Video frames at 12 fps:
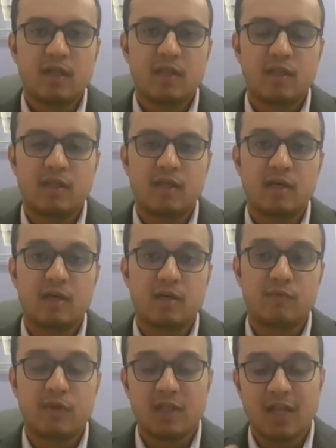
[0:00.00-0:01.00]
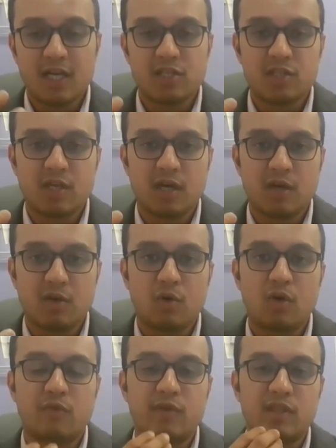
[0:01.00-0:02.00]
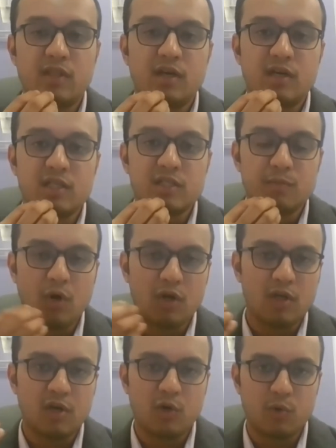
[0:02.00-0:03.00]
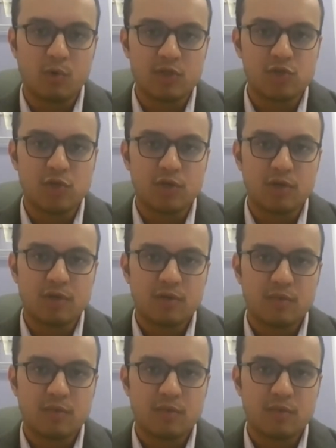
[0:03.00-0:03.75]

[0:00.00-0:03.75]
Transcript: with large tongue or with the smaller lower jaw,